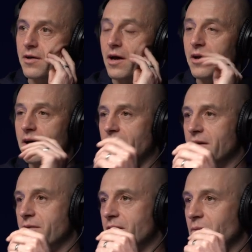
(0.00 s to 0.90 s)
And I, I
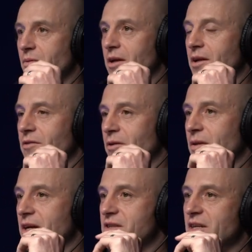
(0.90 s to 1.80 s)
completely agree with
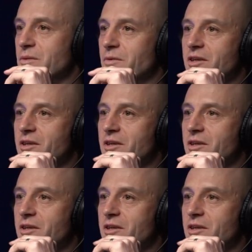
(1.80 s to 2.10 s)
that sentiment.